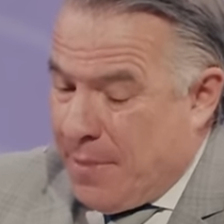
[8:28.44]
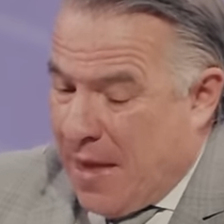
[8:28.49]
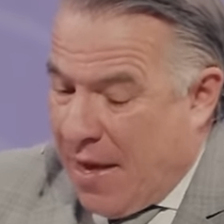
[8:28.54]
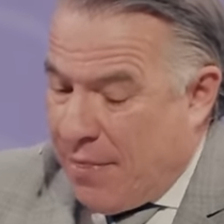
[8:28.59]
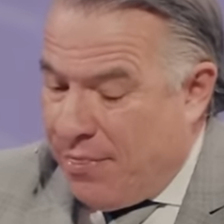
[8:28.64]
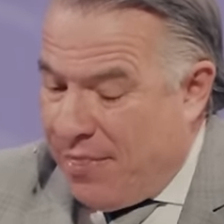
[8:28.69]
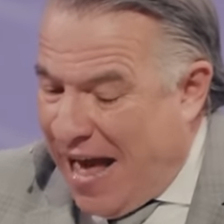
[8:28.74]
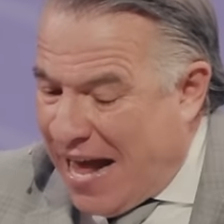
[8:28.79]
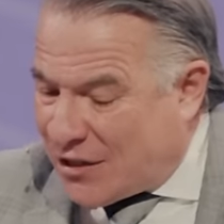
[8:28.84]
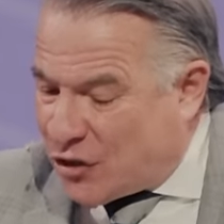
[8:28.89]

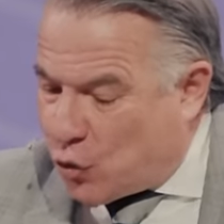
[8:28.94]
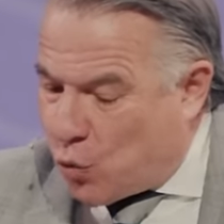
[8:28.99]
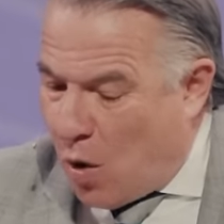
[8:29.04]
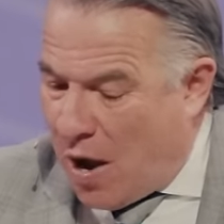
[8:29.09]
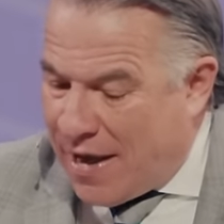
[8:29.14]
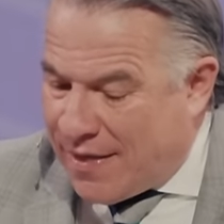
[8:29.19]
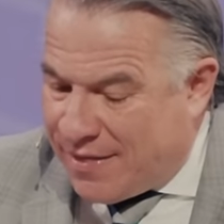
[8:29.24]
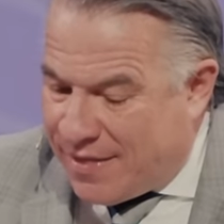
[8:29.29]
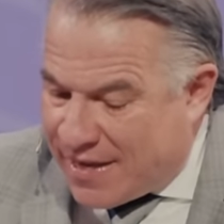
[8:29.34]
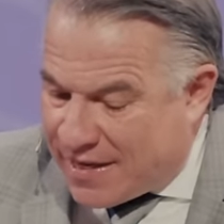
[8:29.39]
And that's
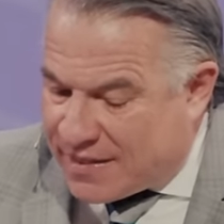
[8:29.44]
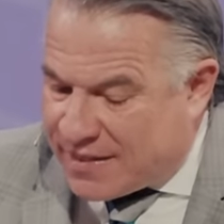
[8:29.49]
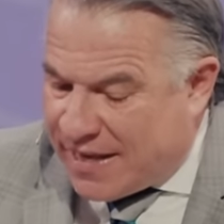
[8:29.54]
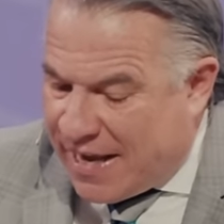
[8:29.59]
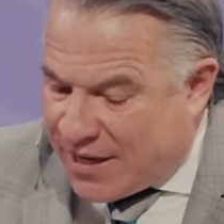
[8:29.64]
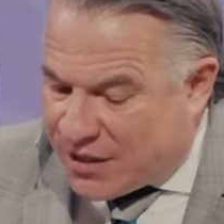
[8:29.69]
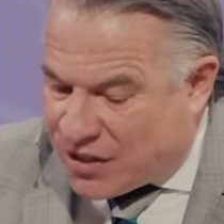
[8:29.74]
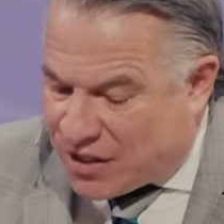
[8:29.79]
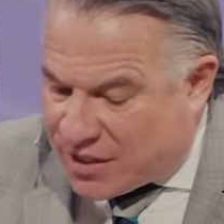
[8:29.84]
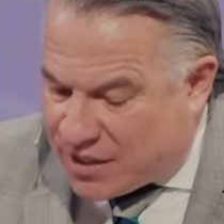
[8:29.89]
why this
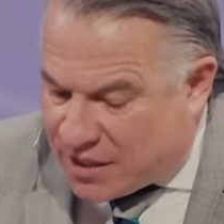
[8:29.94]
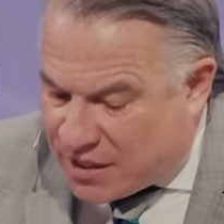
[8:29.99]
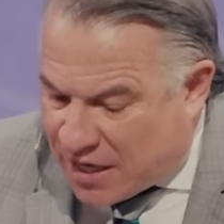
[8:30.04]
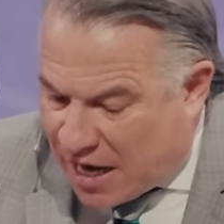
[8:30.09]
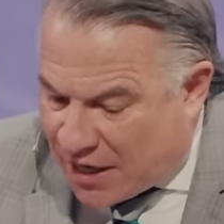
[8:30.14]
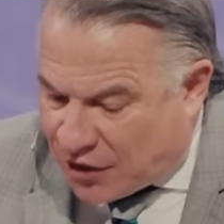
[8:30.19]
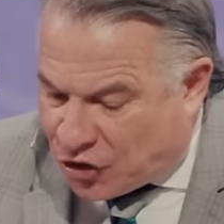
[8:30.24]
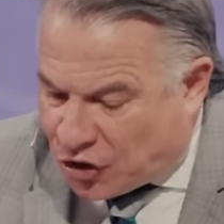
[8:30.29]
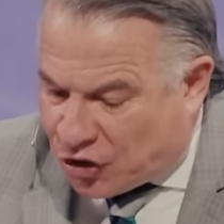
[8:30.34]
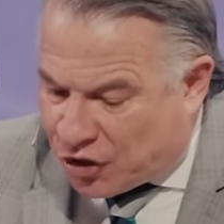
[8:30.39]
is
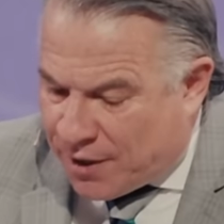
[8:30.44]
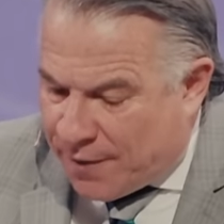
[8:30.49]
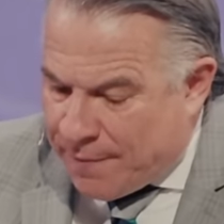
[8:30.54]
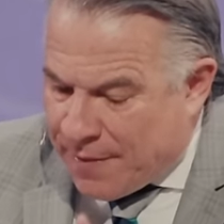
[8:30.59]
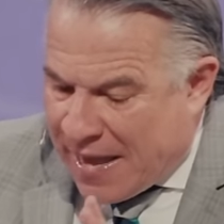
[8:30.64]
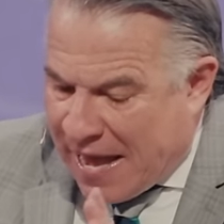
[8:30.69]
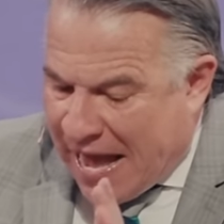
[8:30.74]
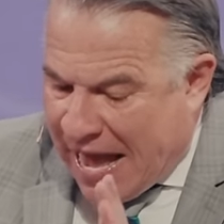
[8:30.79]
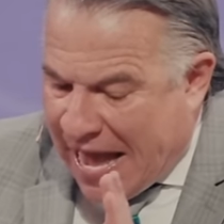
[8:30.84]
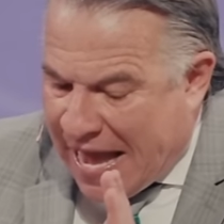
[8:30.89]
such
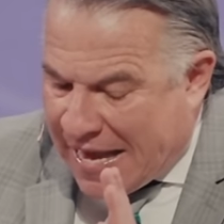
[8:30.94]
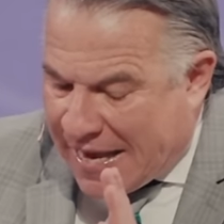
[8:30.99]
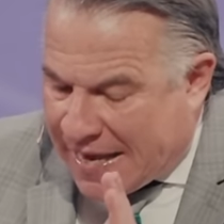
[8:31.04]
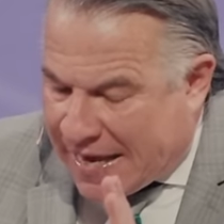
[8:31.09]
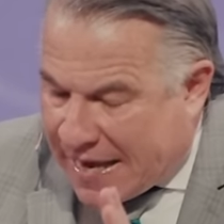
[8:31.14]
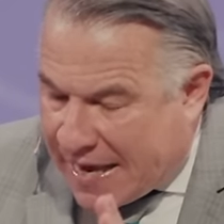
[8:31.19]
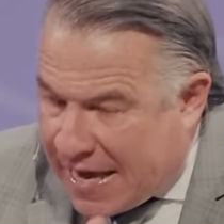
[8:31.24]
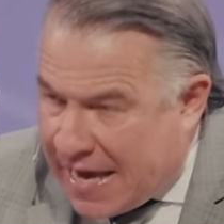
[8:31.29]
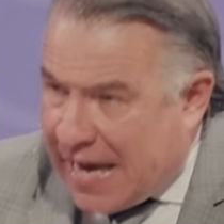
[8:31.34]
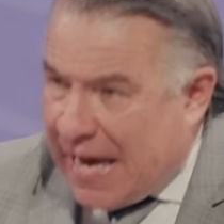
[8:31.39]
a
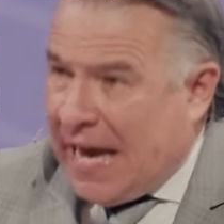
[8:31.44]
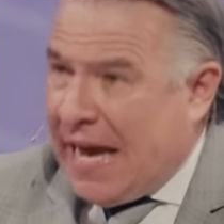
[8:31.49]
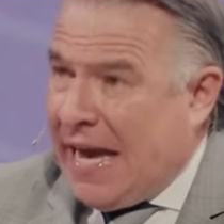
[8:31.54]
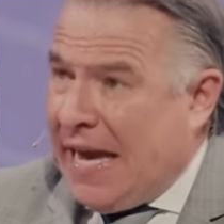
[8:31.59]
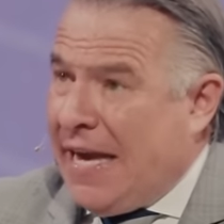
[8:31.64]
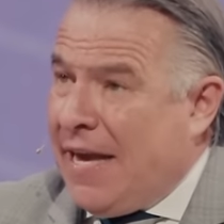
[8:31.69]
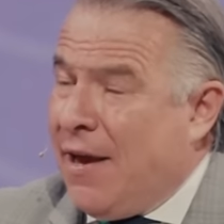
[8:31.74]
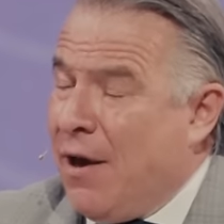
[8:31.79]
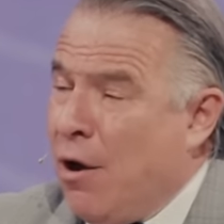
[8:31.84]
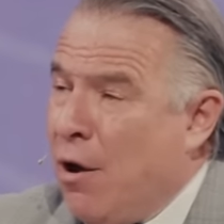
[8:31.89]

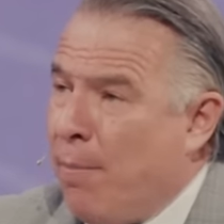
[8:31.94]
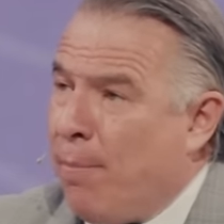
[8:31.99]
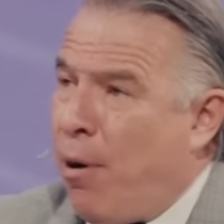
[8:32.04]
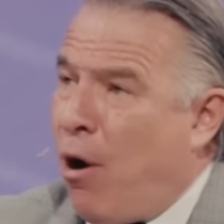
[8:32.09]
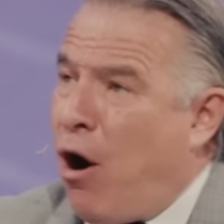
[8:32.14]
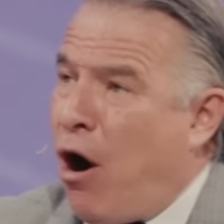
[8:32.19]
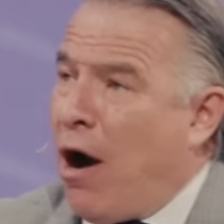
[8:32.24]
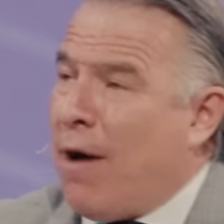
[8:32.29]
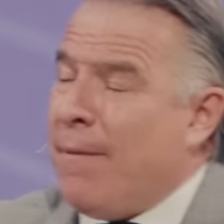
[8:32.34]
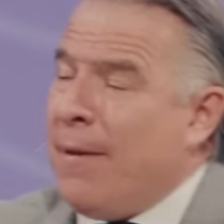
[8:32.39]
key
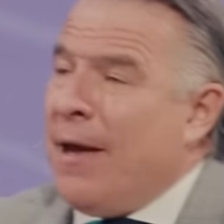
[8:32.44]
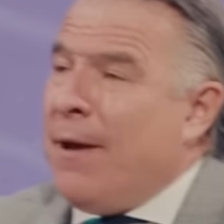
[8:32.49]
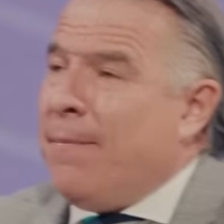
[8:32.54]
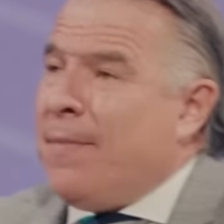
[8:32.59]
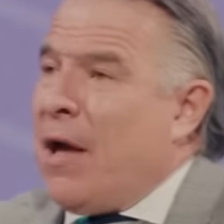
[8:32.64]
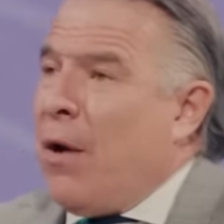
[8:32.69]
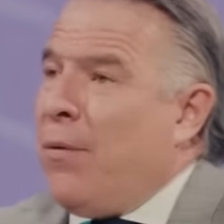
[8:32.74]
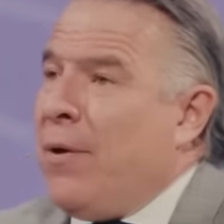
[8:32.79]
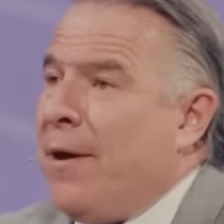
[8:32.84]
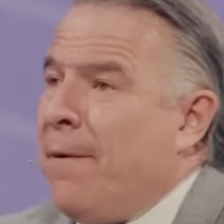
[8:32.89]
part.
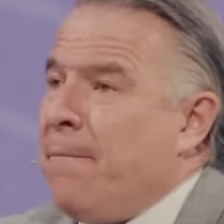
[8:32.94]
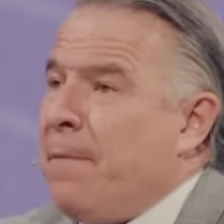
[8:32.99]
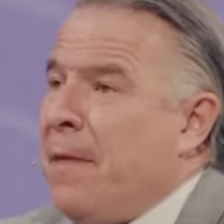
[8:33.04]
Now,